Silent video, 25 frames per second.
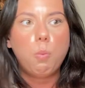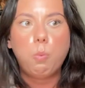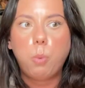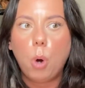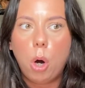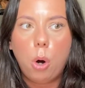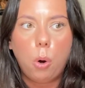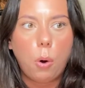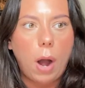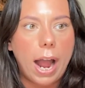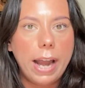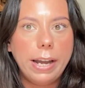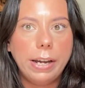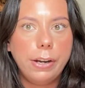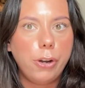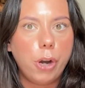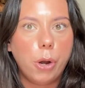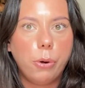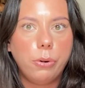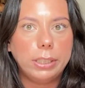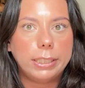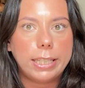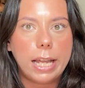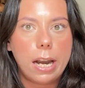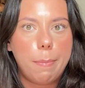Whoa, I didn't
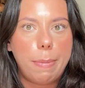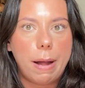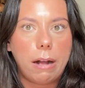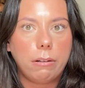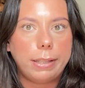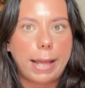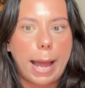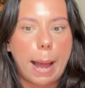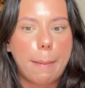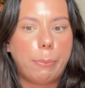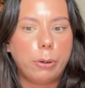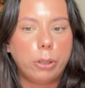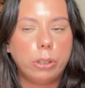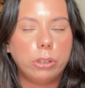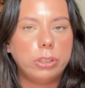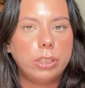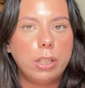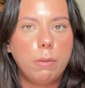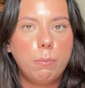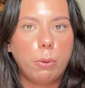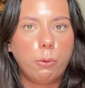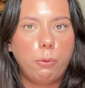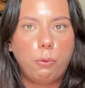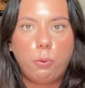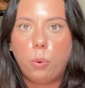notice that about that
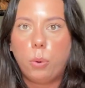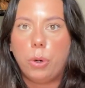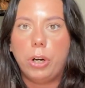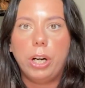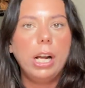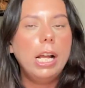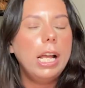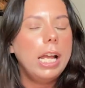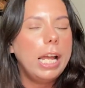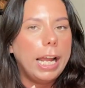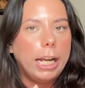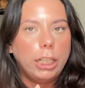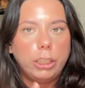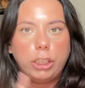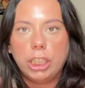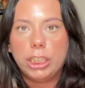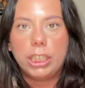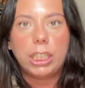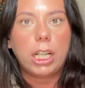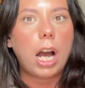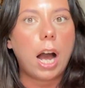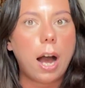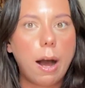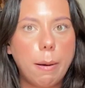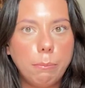person before. It
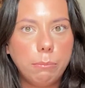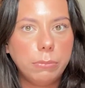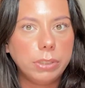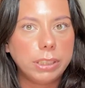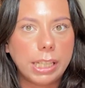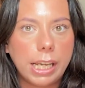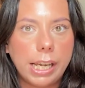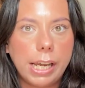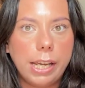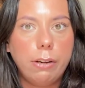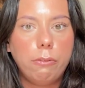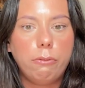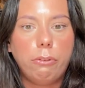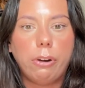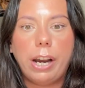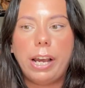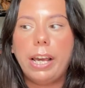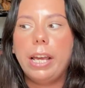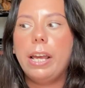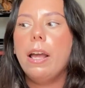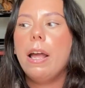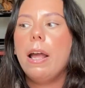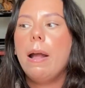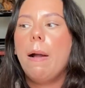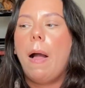just comes in,
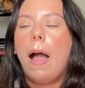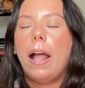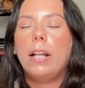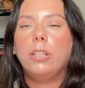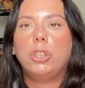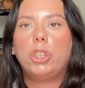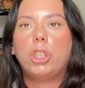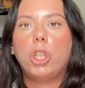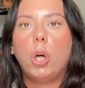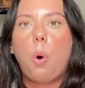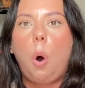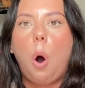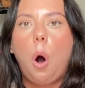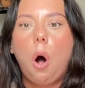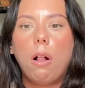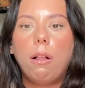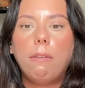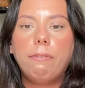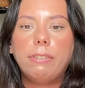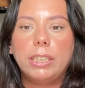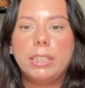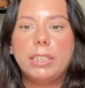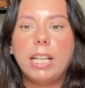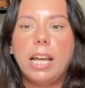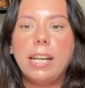right? And so all
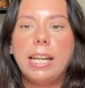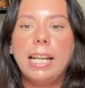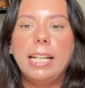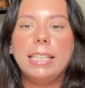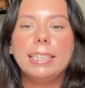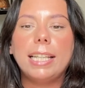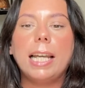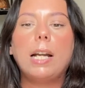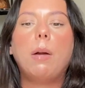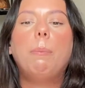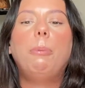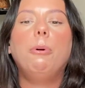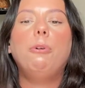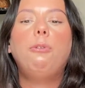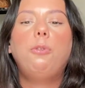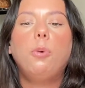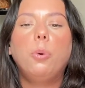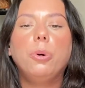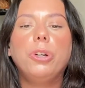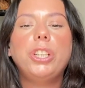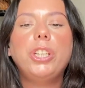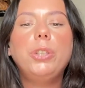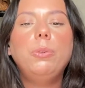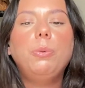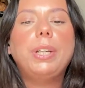of a sudden it's like
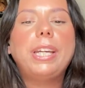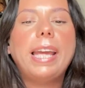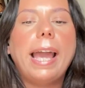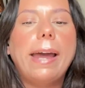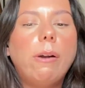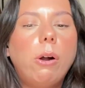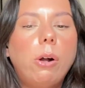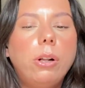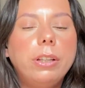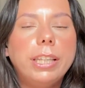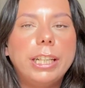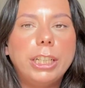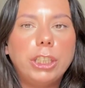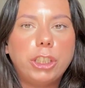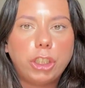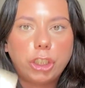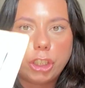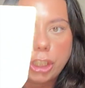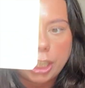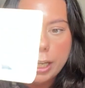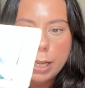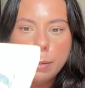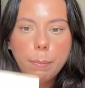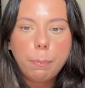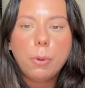before you get on the
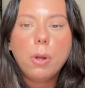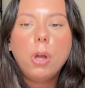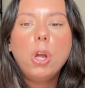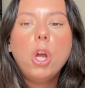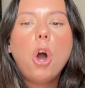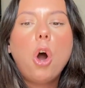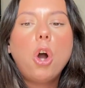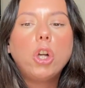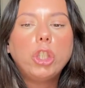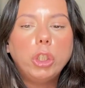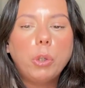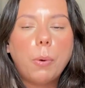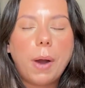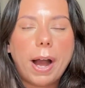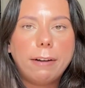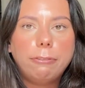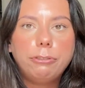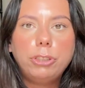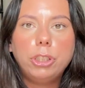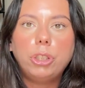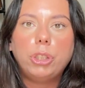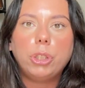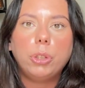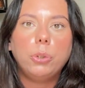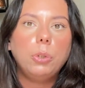ship, you have
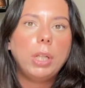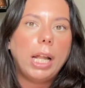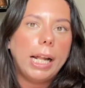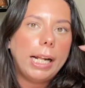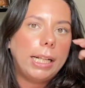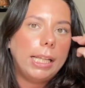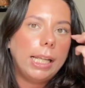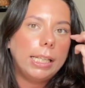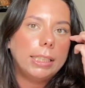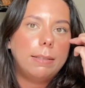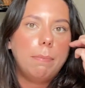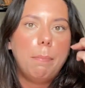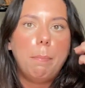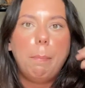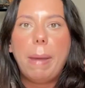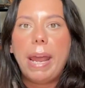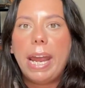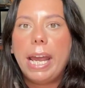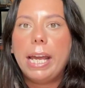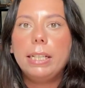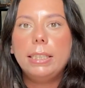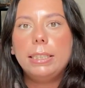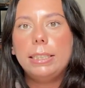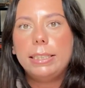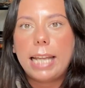to do like this
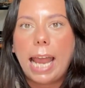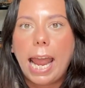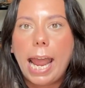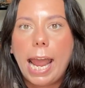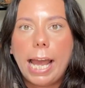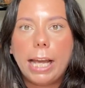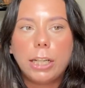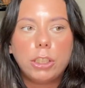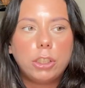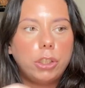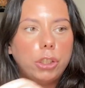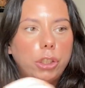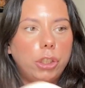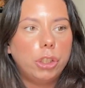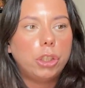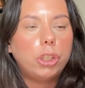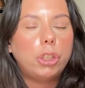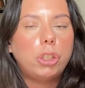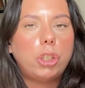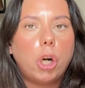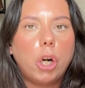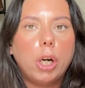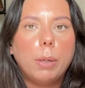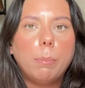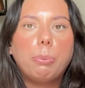mad dash to
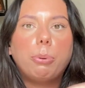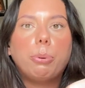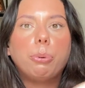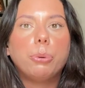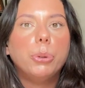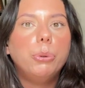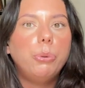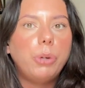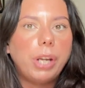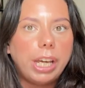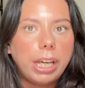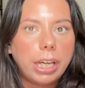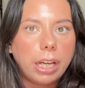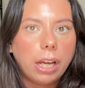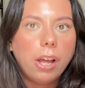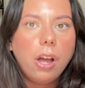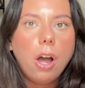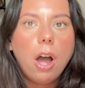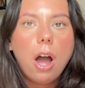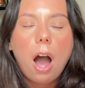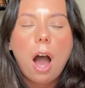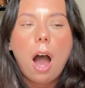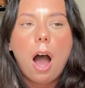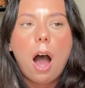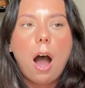start pruning
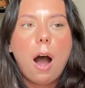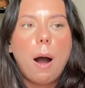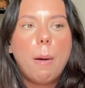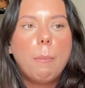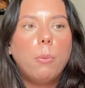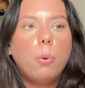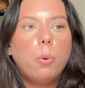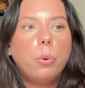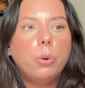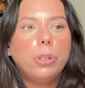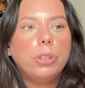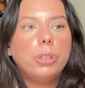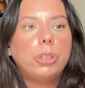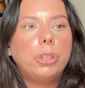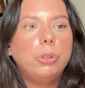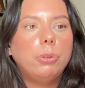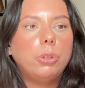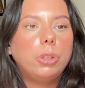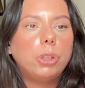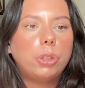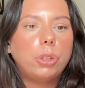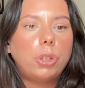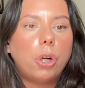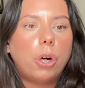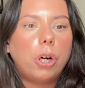um, or to
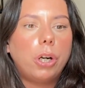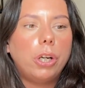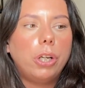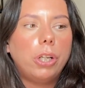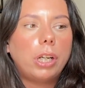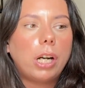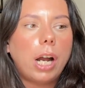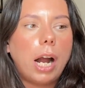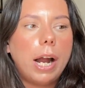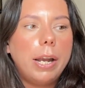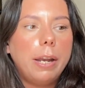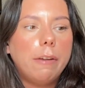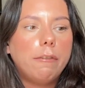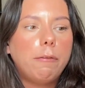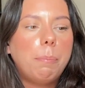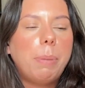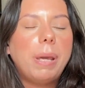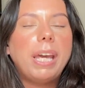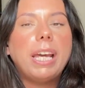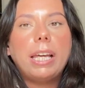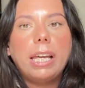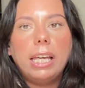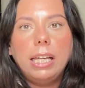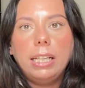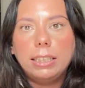start kind of
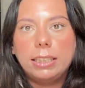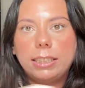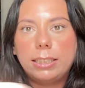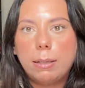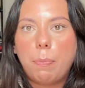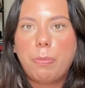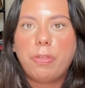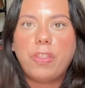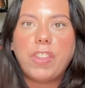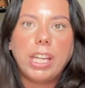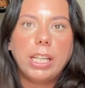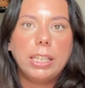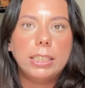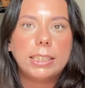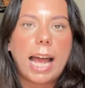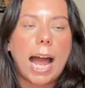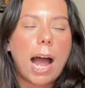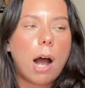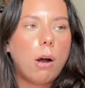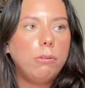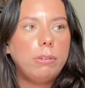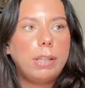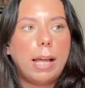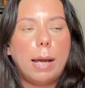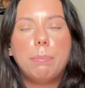picking some things
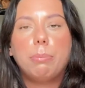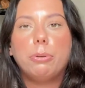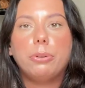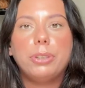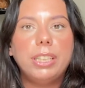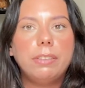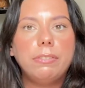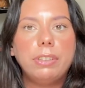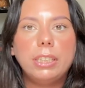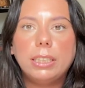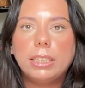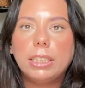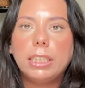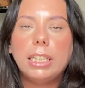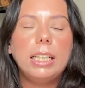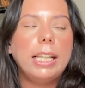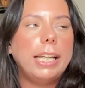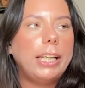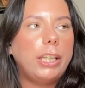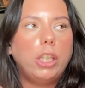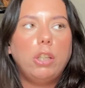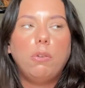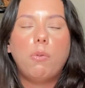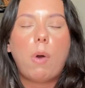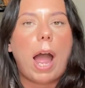out that previously
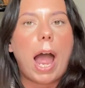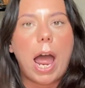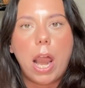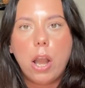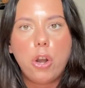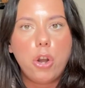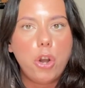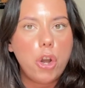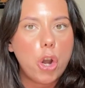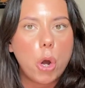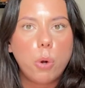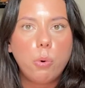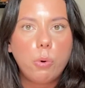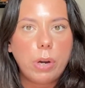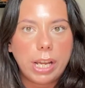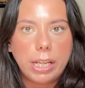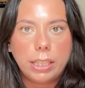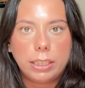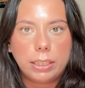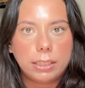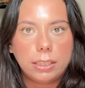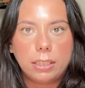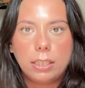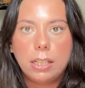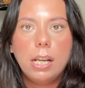like you hadn't
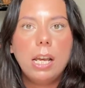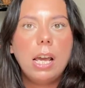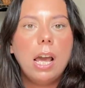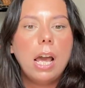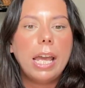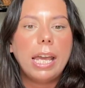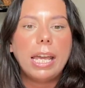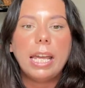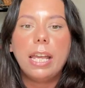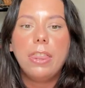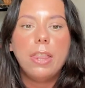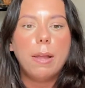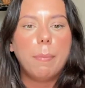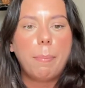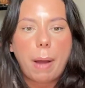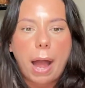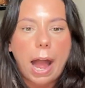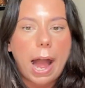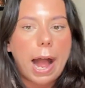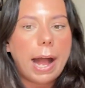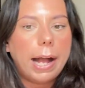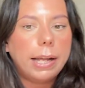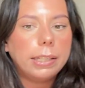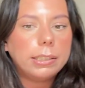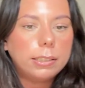noticed in the
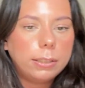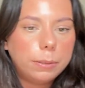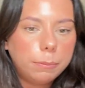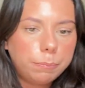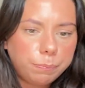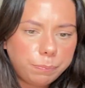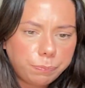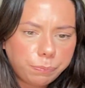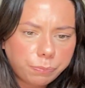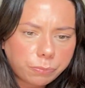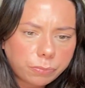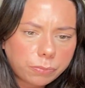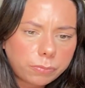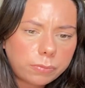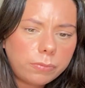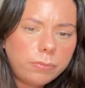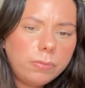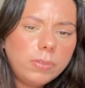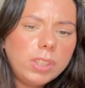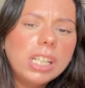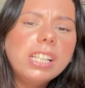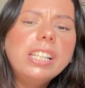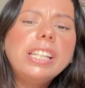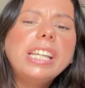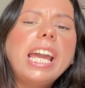past
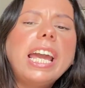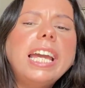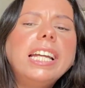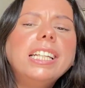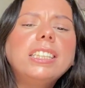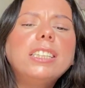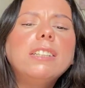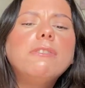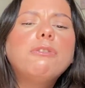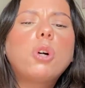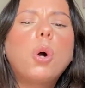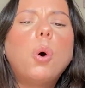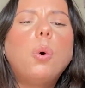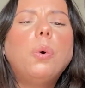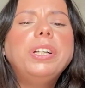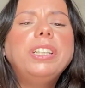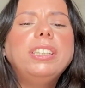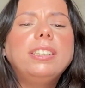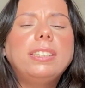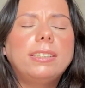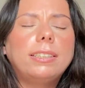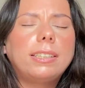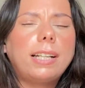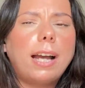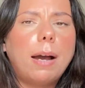the ace of coins is